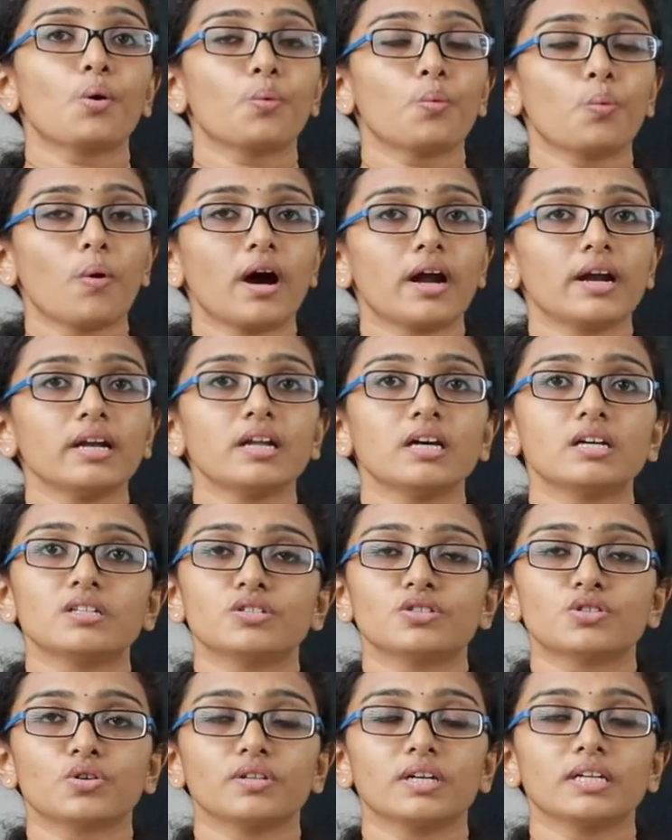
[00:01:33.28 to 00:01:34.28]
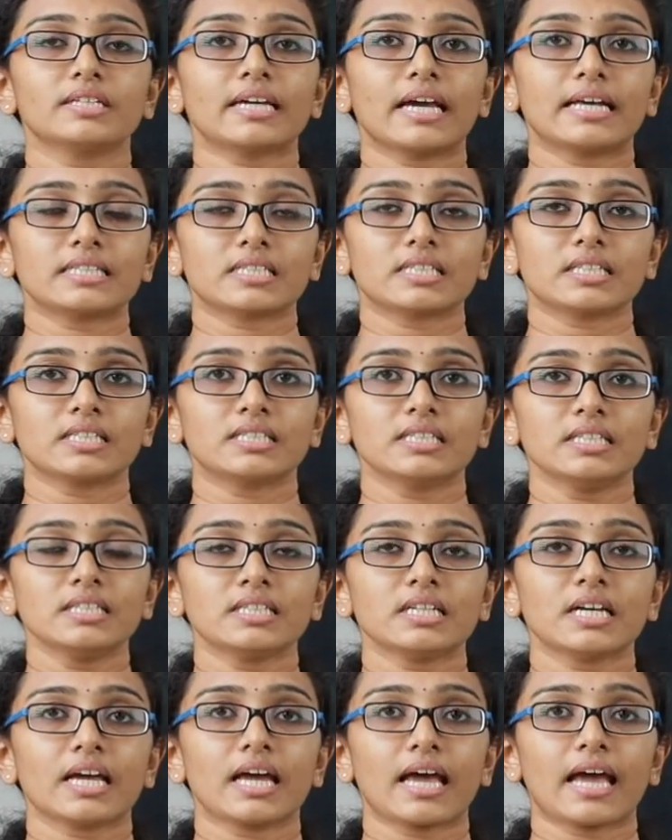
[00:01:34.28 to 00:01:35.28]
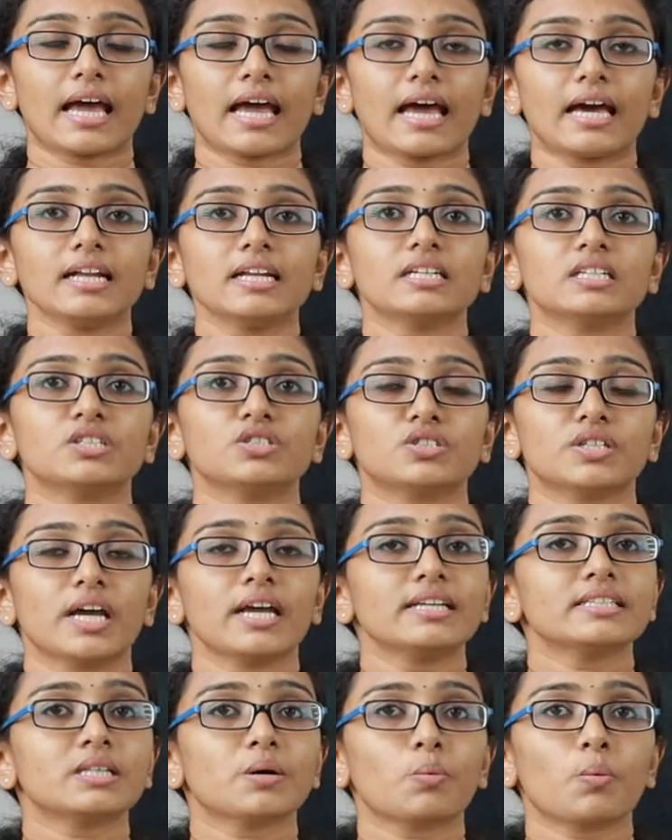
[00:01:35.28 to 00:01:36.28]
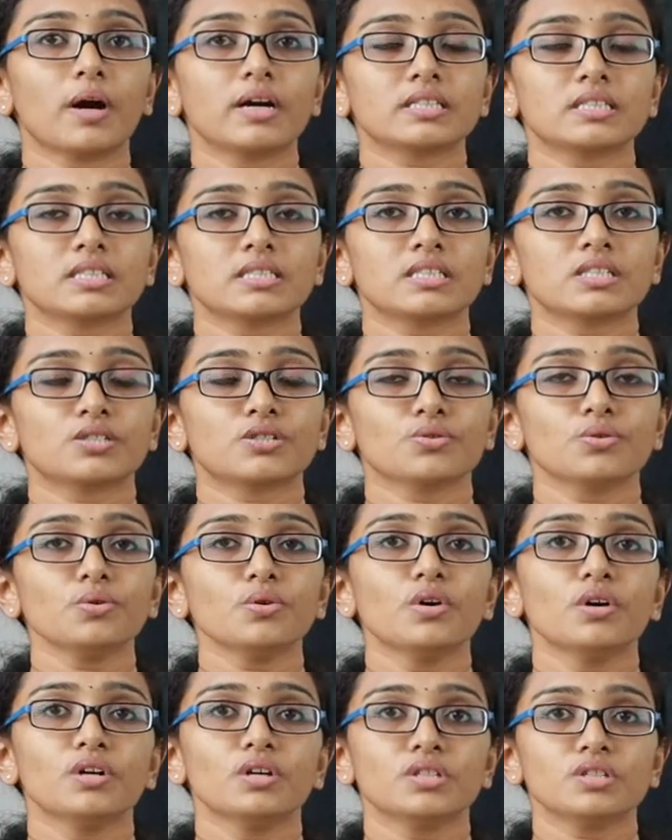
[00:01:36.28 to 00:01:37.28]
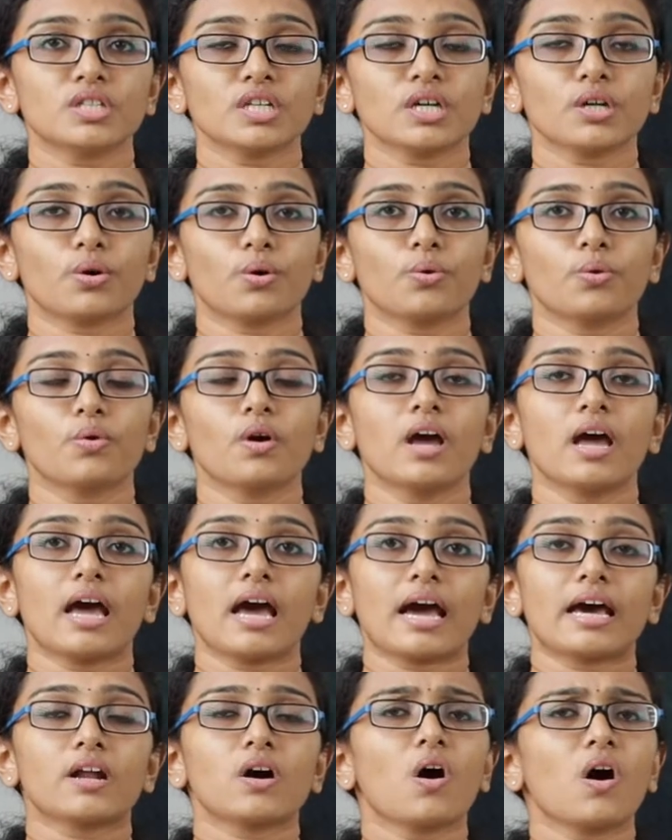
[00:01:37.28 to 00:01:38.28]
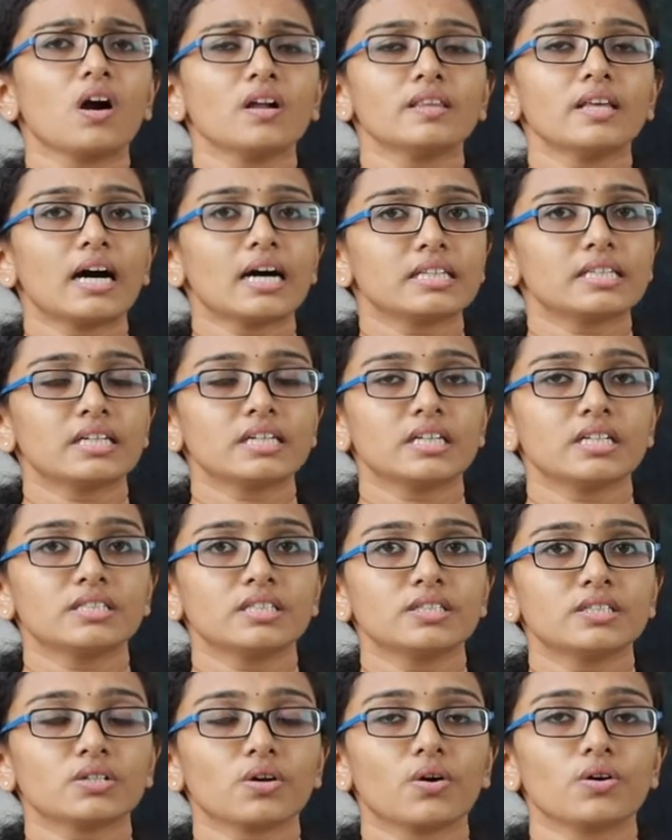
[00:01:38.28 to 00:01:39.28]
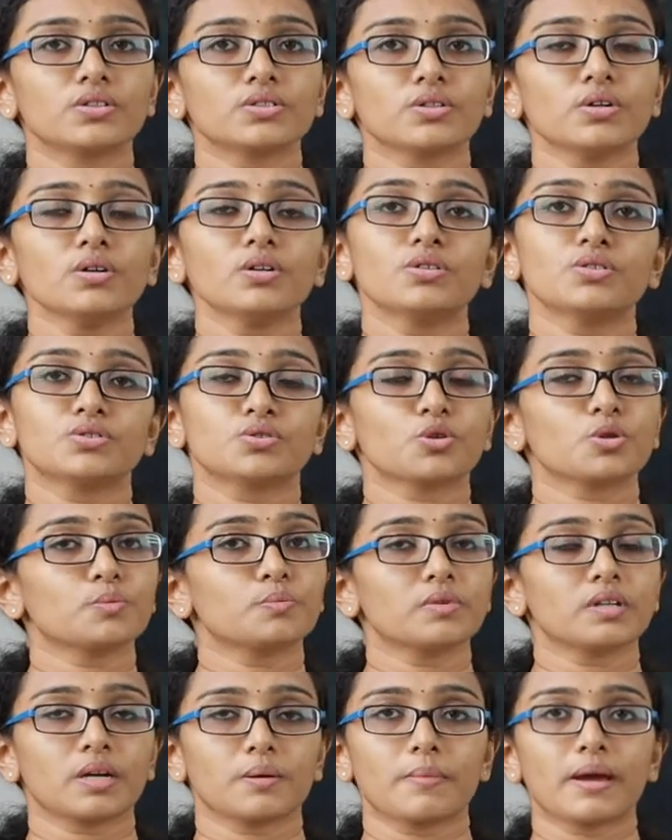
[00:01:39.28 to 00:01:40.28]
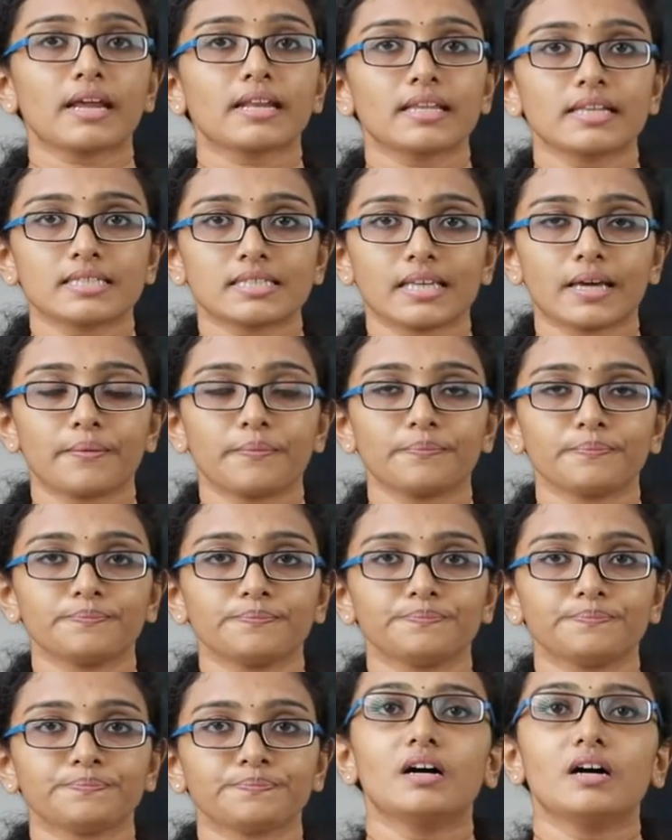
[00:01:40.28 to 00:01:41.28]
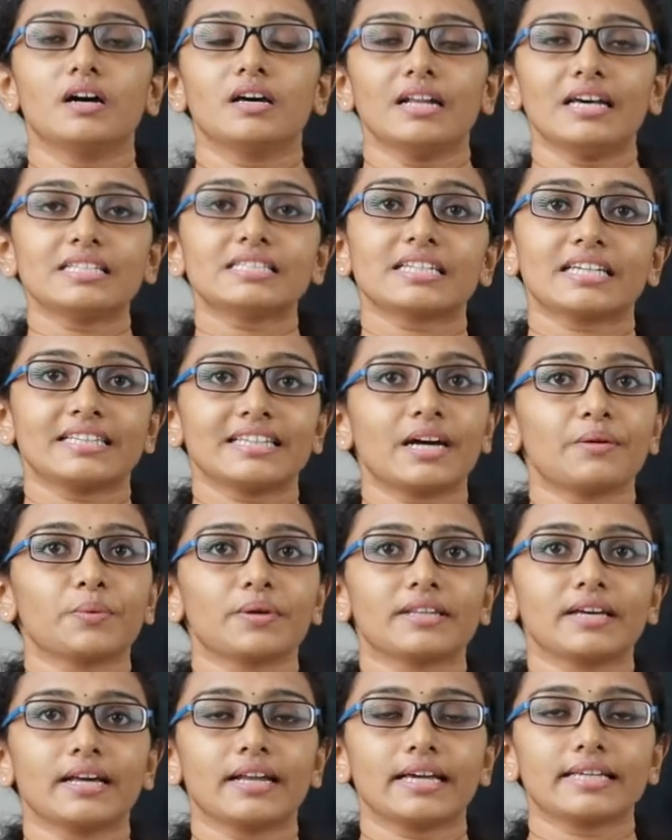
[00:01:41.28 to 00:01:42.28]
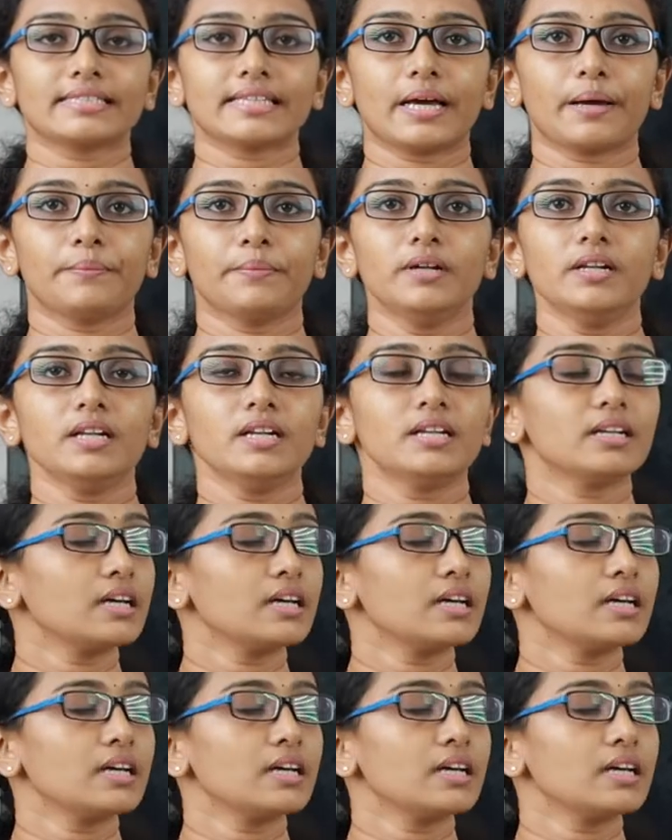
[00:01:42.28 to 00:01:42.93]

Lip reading: 1 to the tens digit and change the ones digit to 0, and all the other digits also should remain the same. Let's see that with an example.